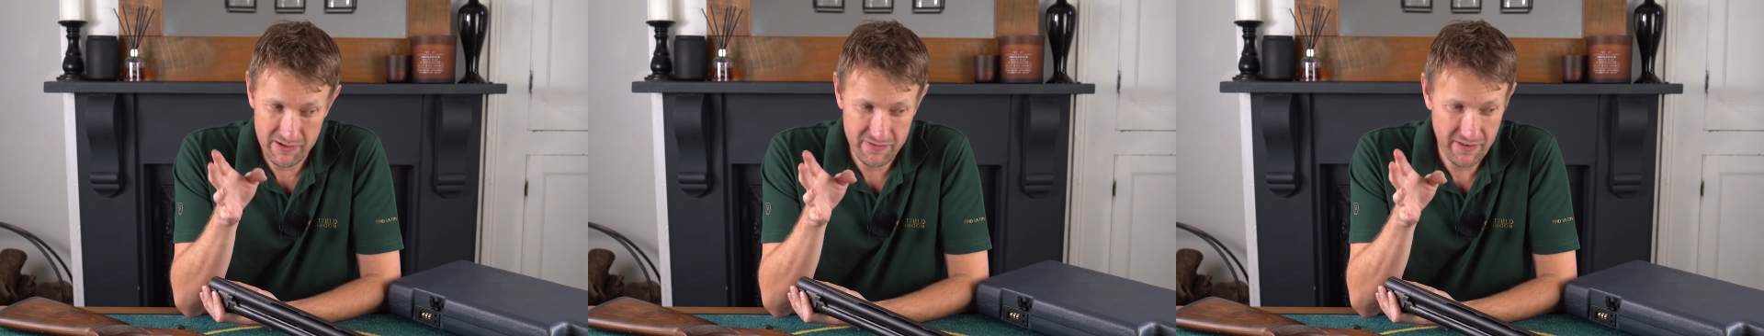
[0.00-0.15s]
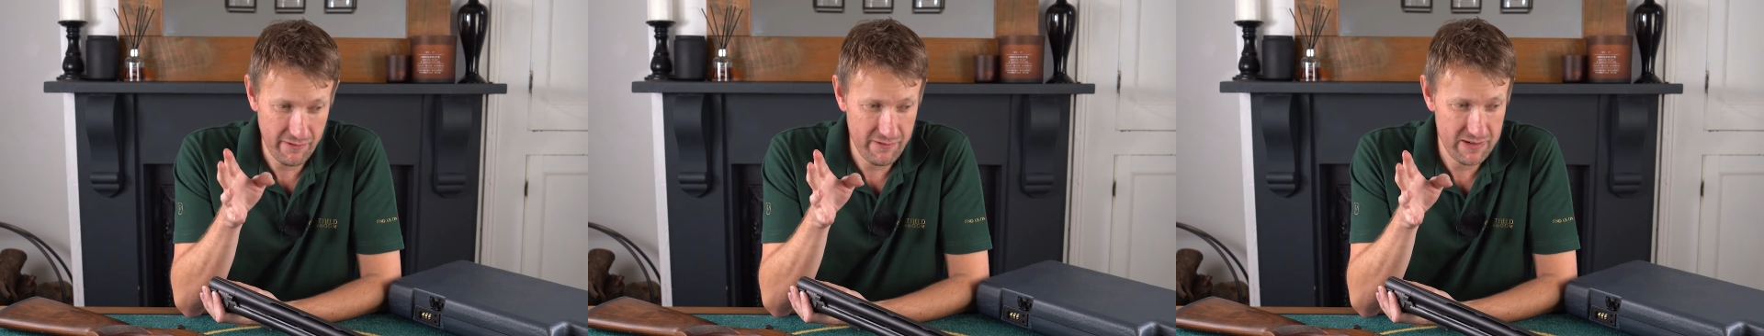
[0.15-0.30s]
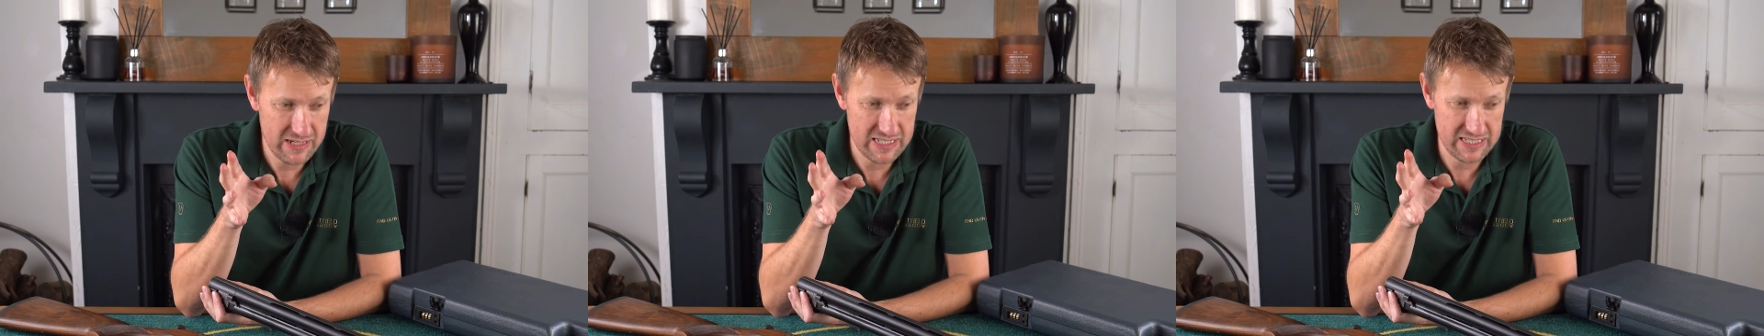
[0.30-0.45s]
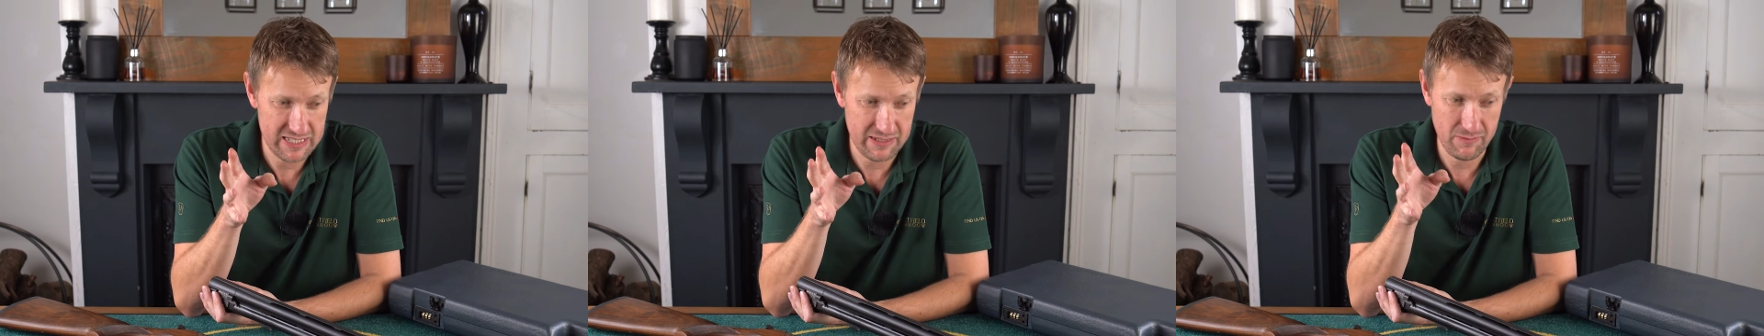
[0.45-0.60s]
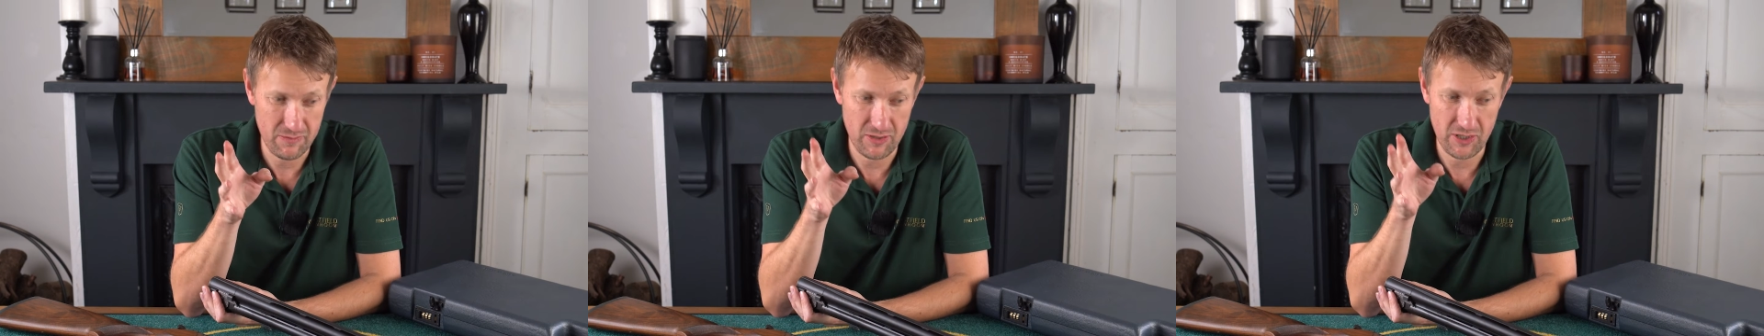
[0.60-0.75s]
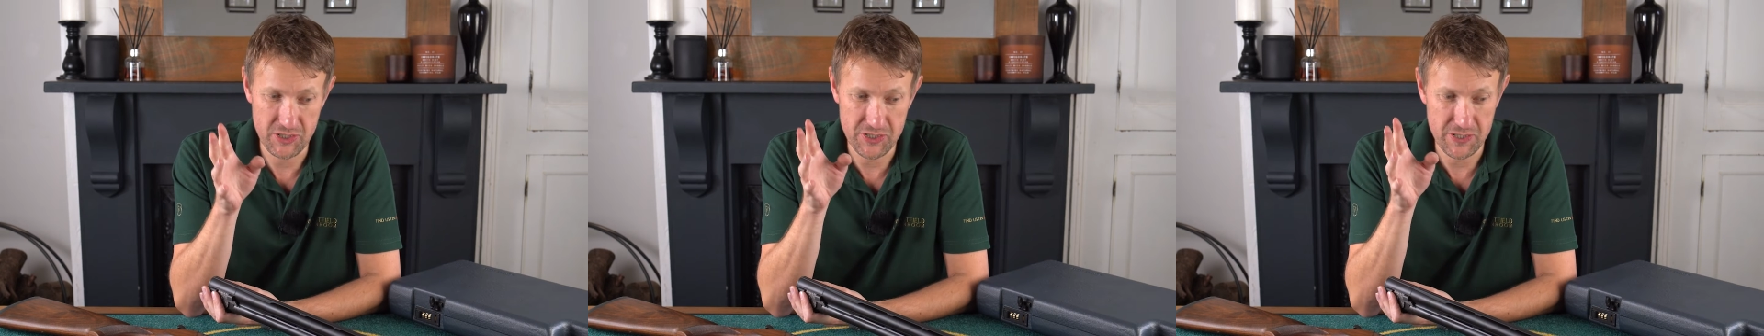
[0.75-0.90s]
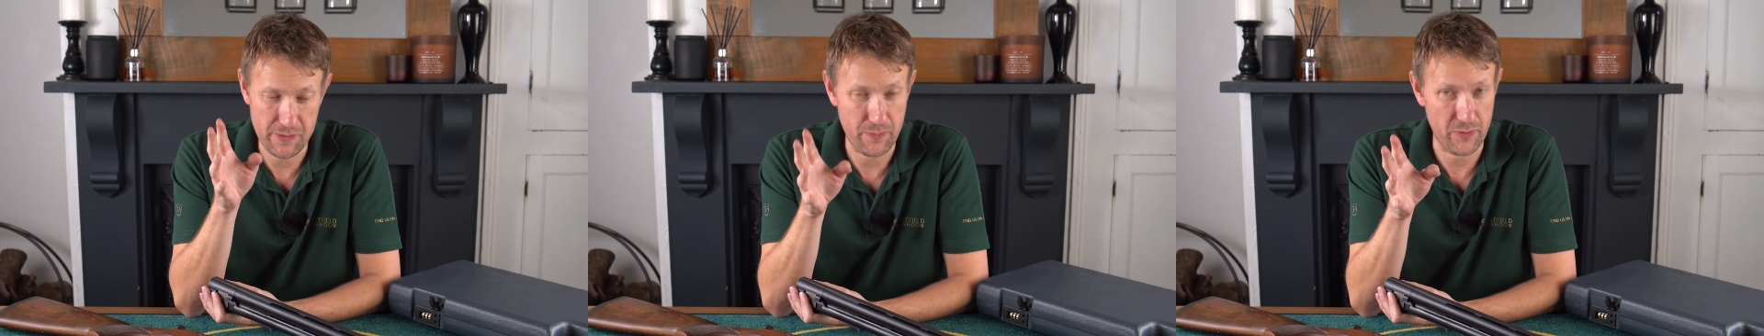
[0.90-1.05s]
very similar
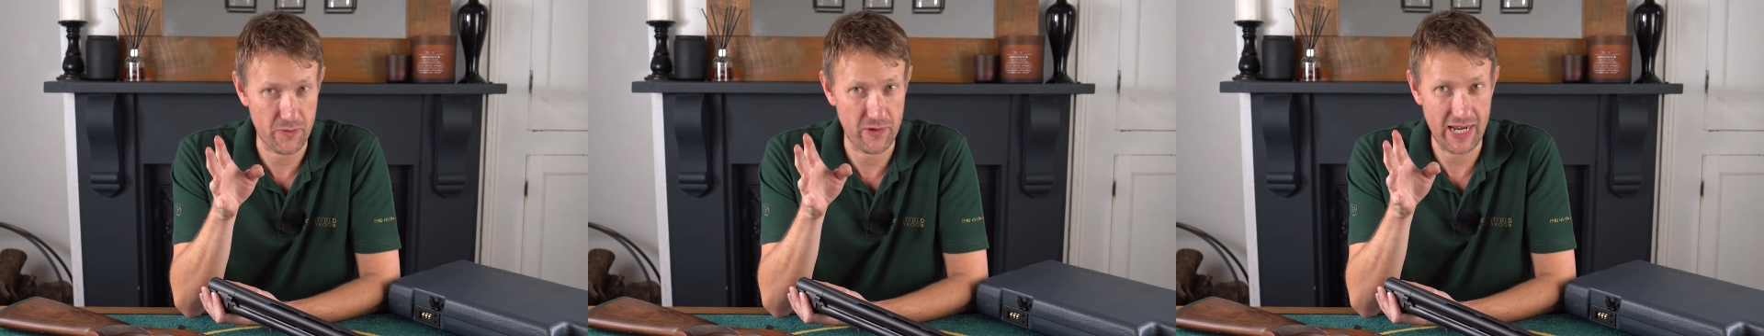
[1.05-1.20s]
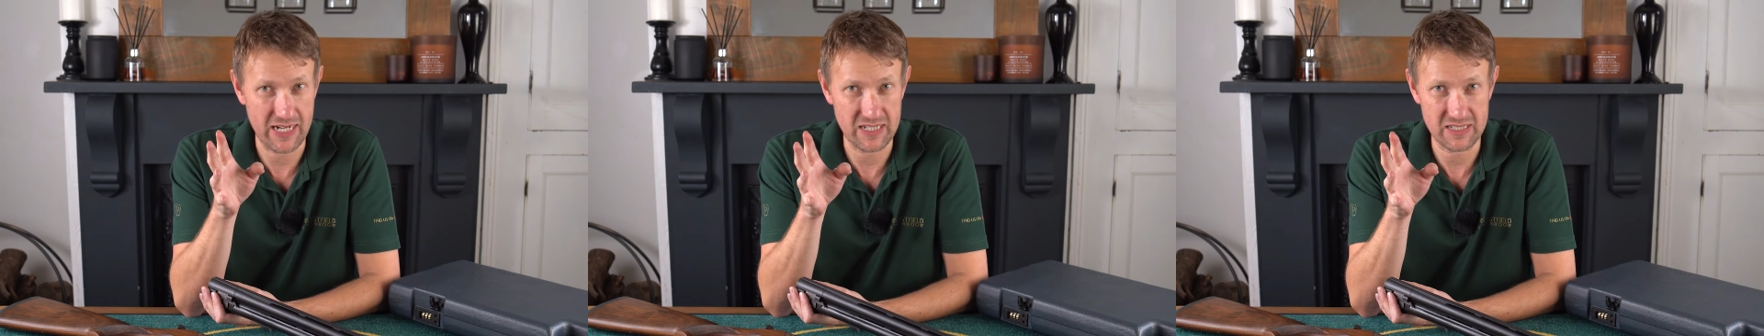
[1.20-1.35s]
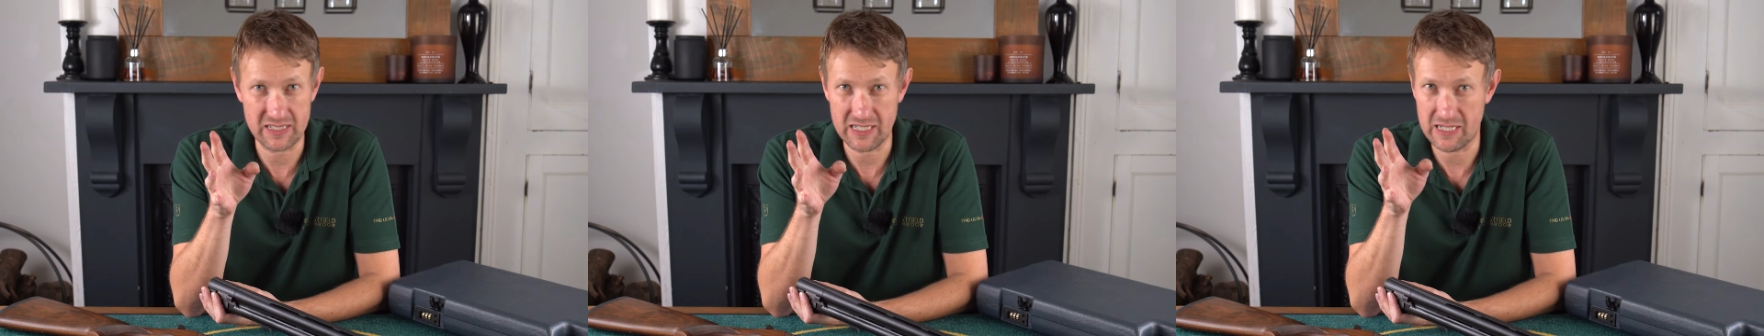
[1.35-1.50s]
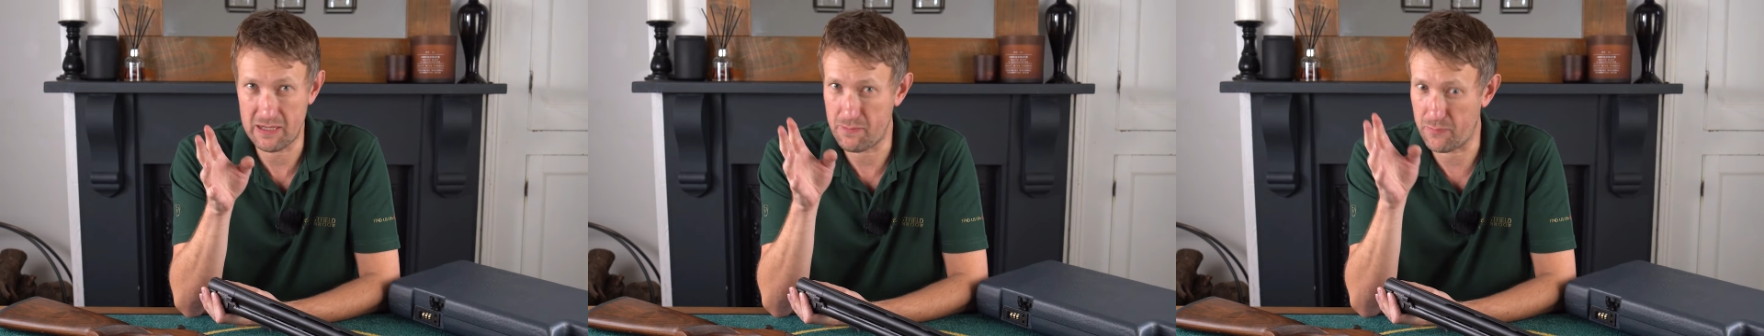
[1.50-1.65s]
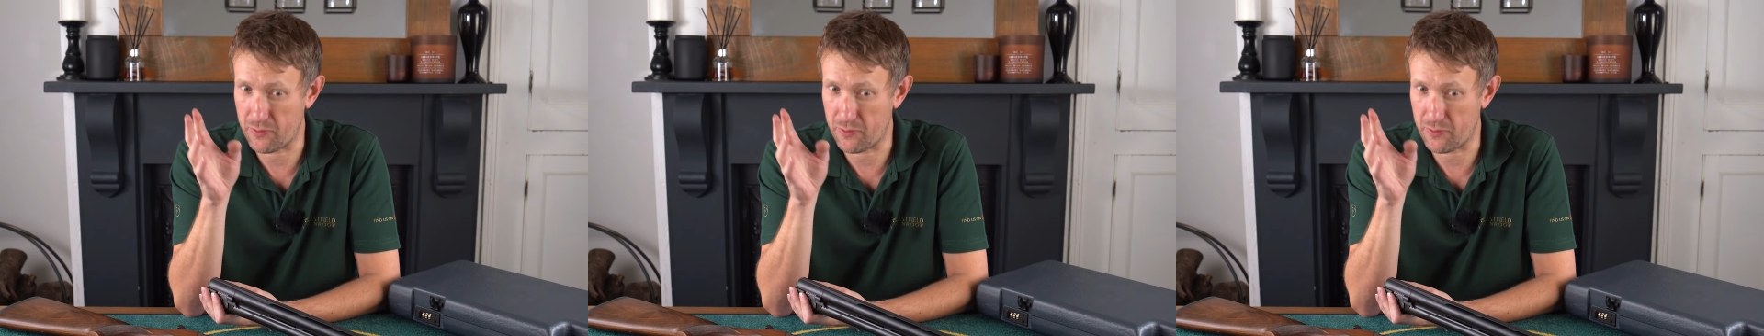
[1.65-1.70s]
to Perazzi.